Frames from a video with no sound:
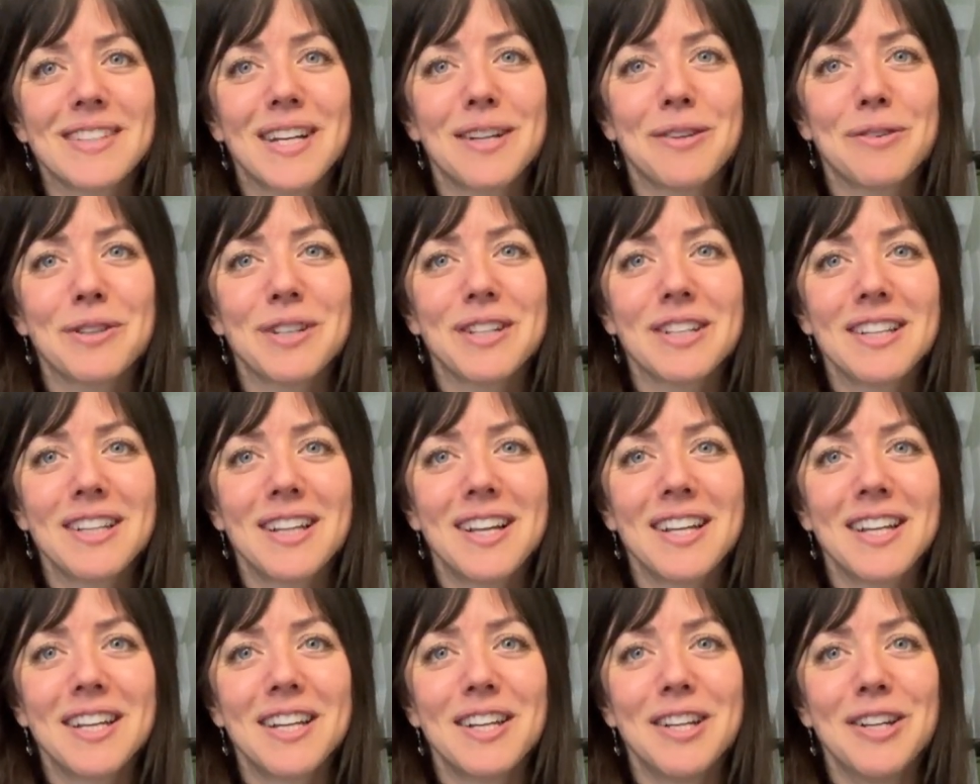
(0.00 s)
Really
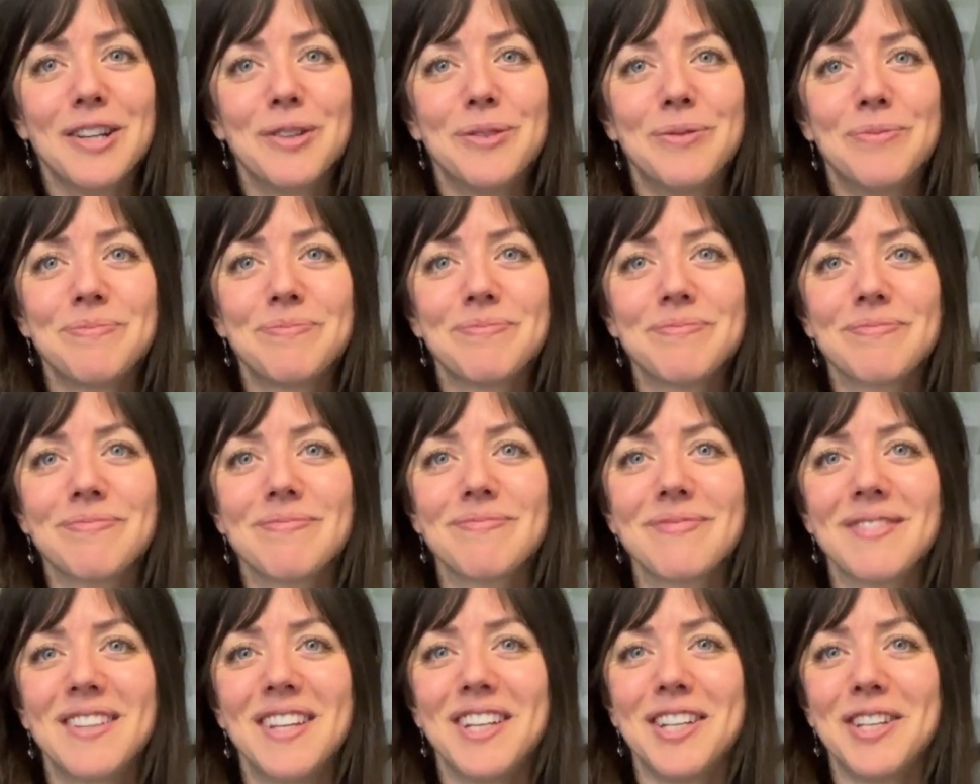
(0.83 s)
like you.
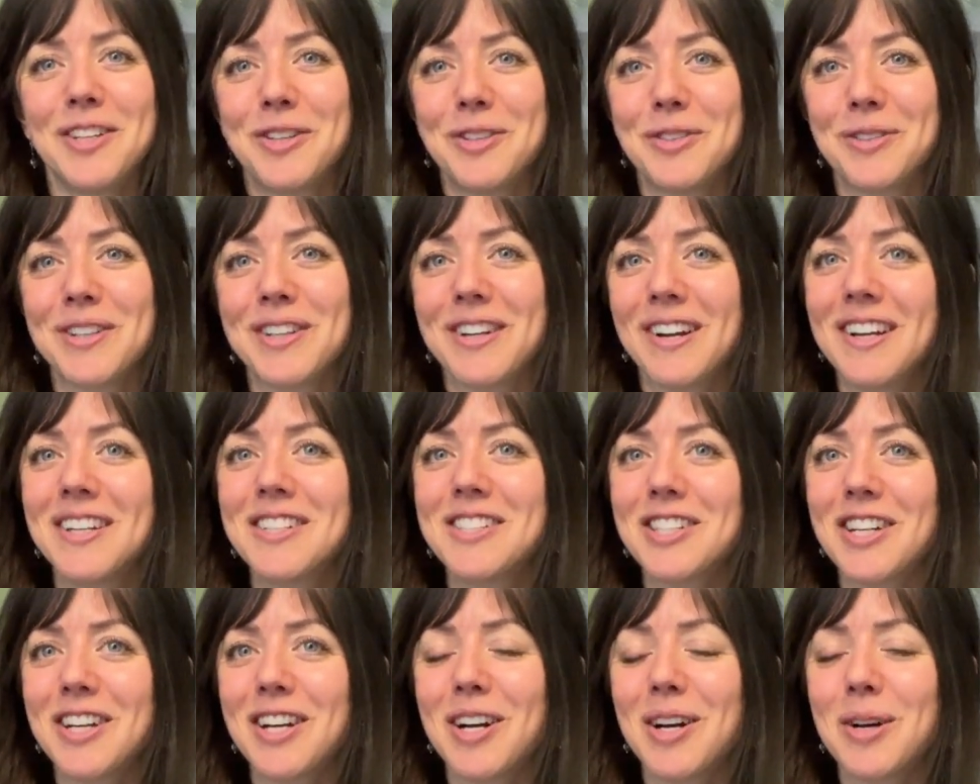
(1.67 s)
You do a great
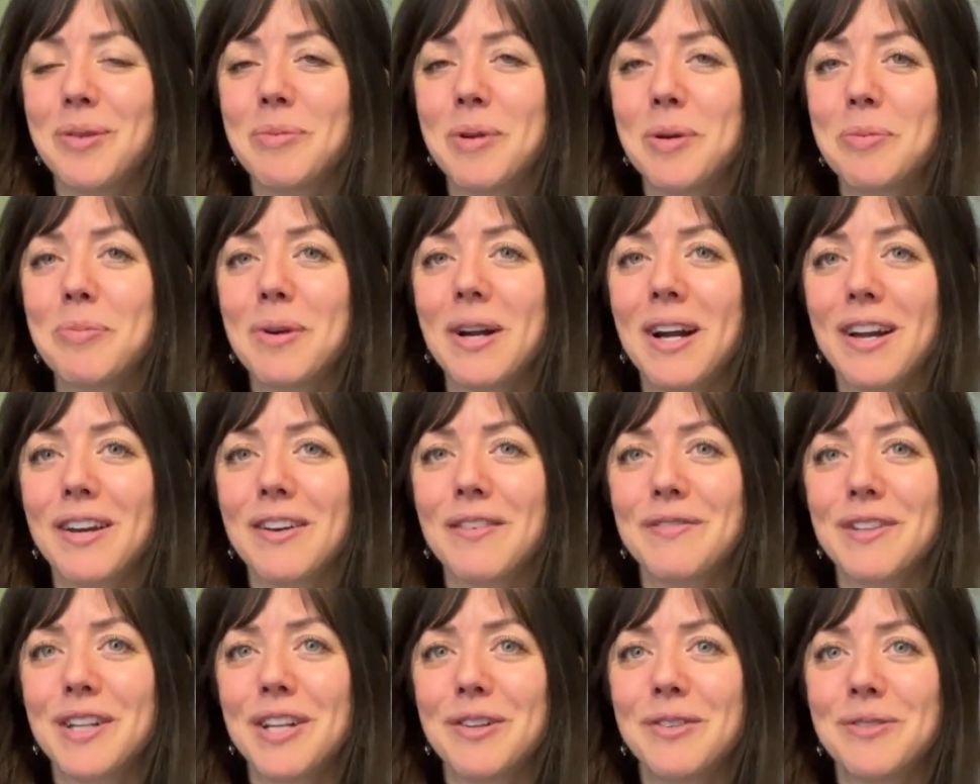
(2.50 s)
job. Proud
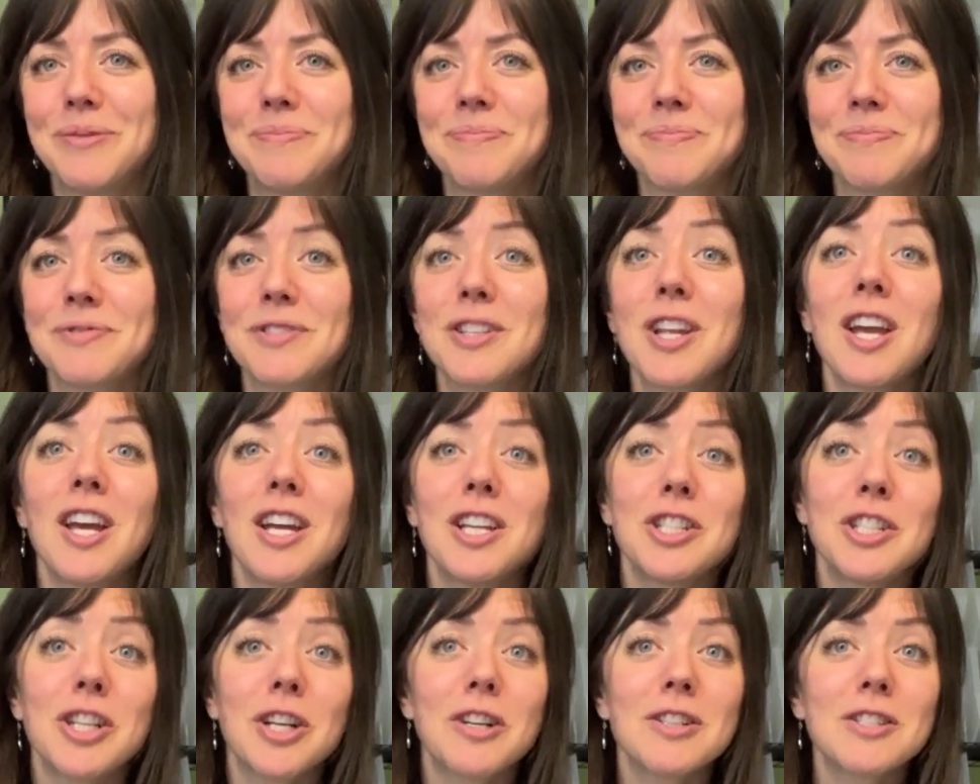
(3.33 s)
of you.
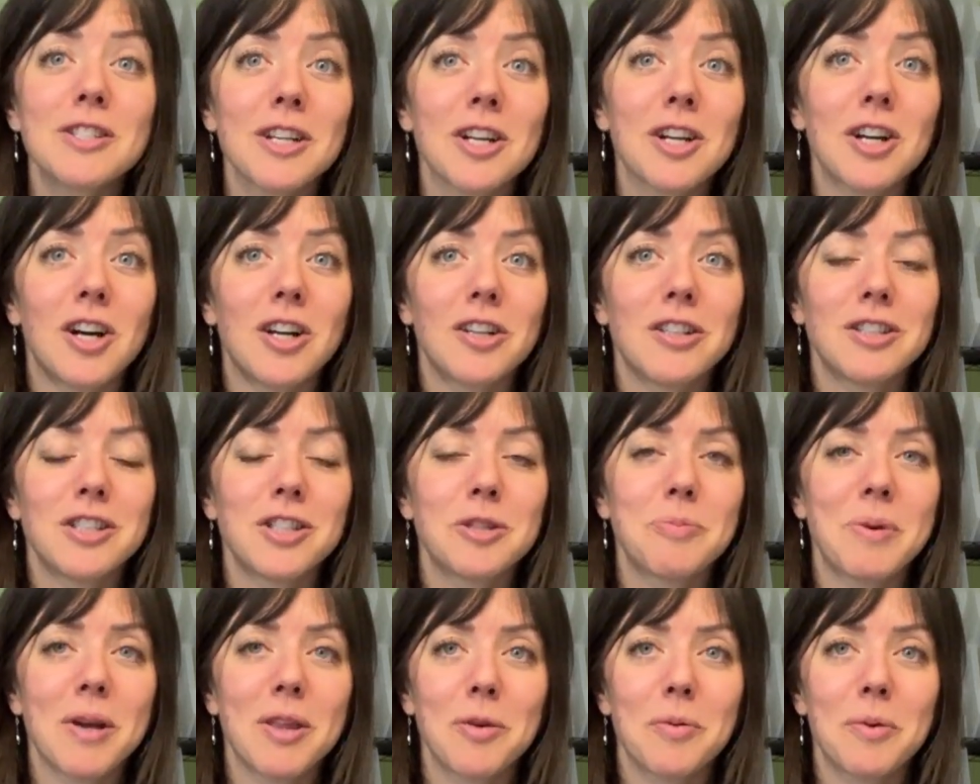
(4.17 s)
Jared's at college,
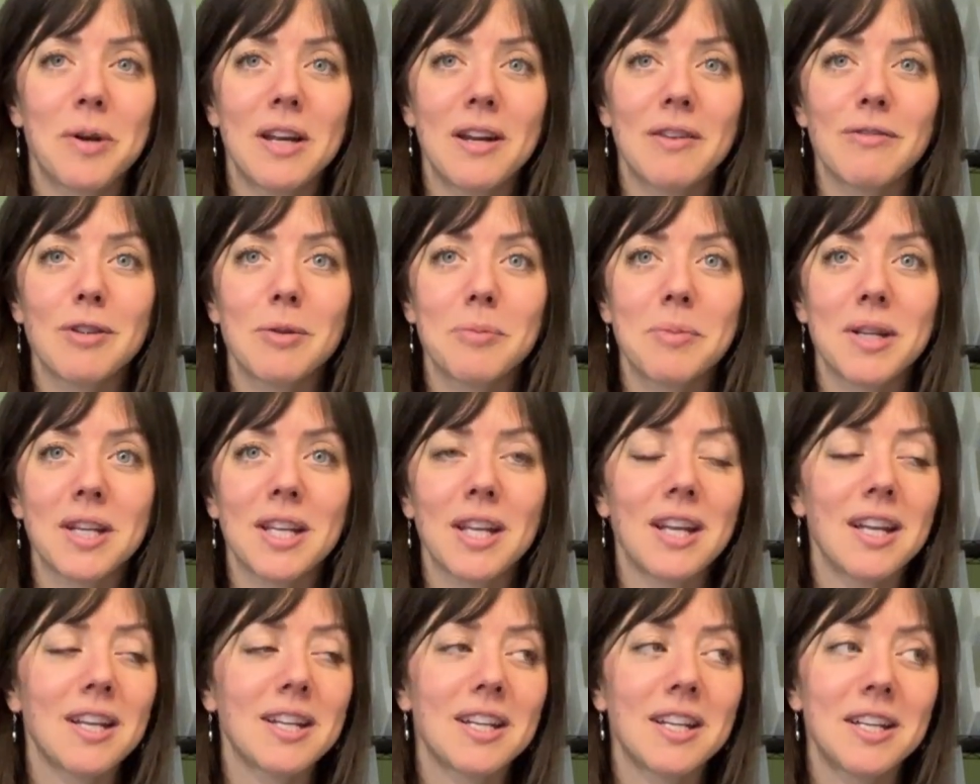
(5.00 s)
by the way,
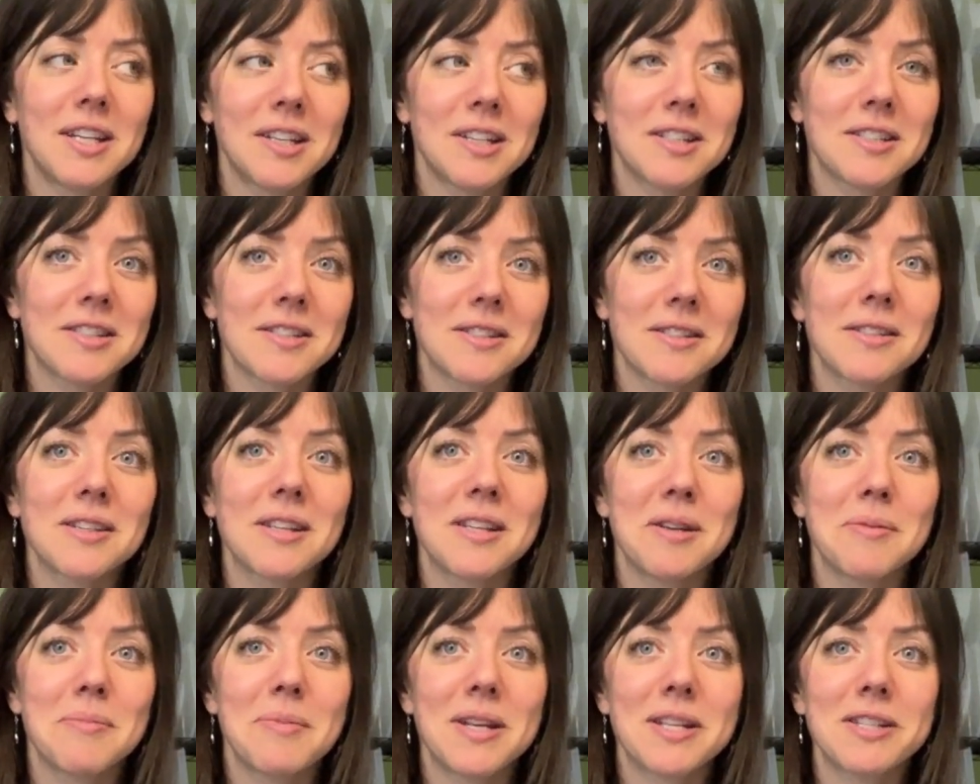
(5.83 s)
everybody, and he does an
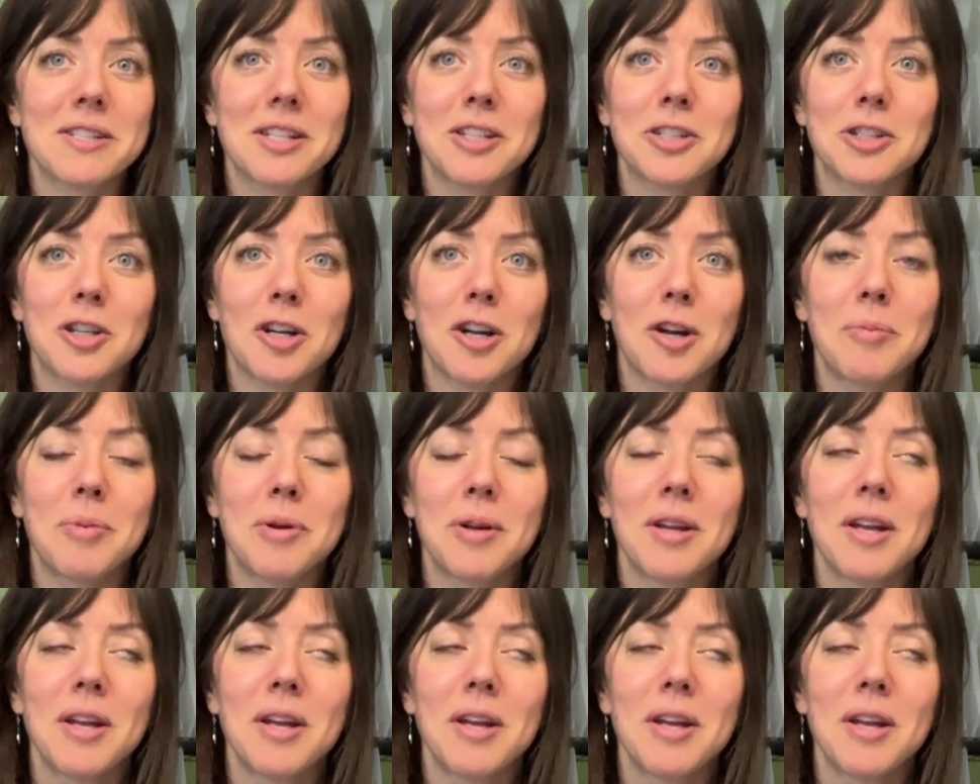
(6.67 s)
amazing job.